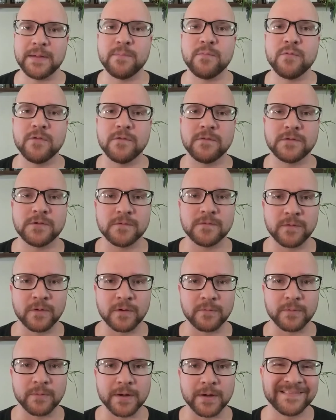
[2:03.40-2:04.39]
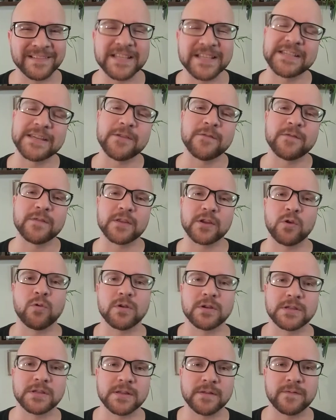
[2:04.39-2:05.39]
moves you forward. Let's say over the
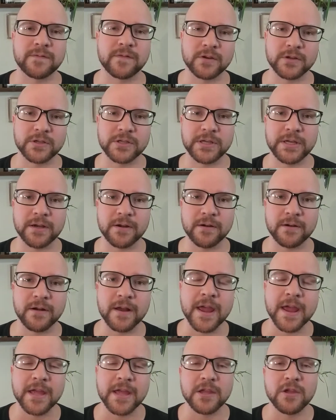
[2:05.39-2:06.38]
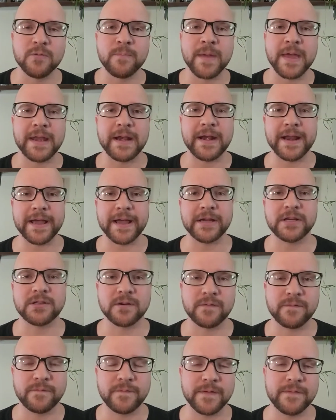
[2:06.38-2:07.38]
course of the first year, you've made an extra
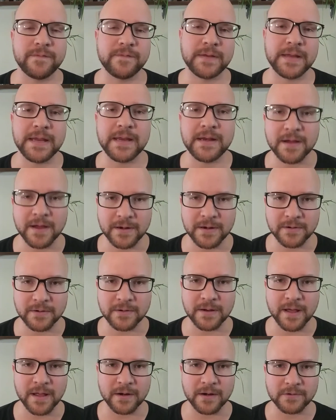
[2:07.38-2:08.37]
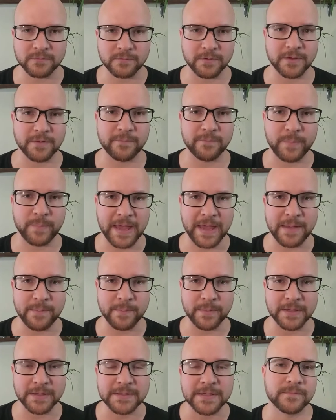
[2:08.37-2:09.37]
$1,500 worth of
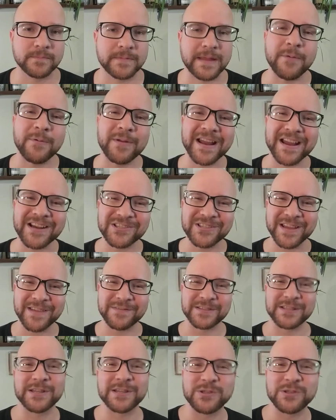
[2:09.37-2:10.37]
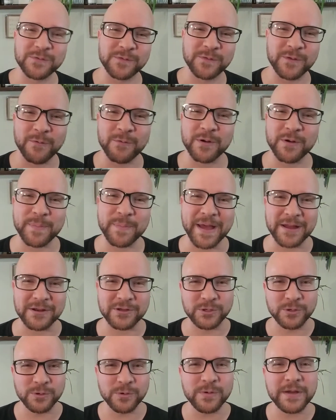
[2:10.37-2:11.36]
payments. That would actually have slid you forward about
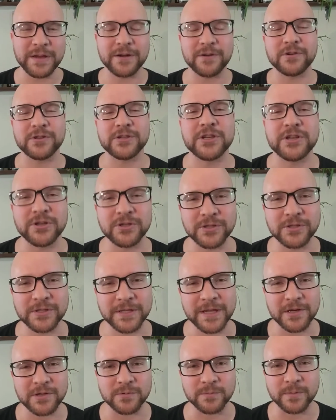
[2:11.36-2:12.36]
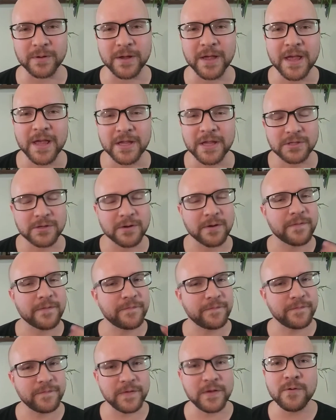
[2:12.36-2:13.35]
2 years in your schedule. So a
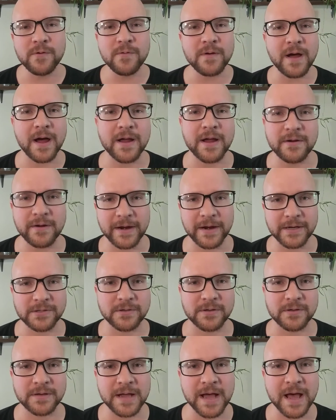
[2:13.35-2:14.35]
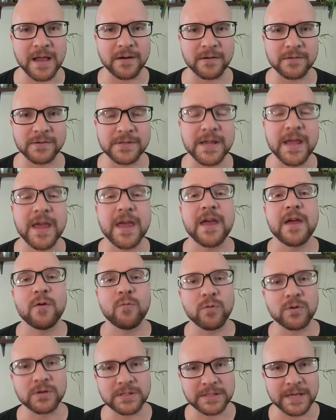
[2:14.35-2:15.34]
few hundred extra dollars
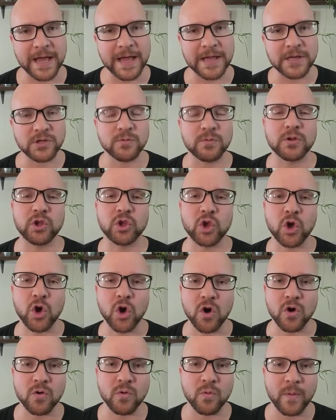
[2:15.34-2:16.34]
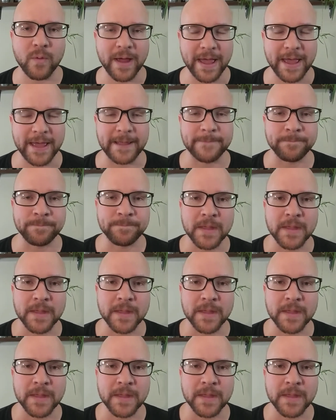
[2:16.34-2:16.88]
will slide you a long way.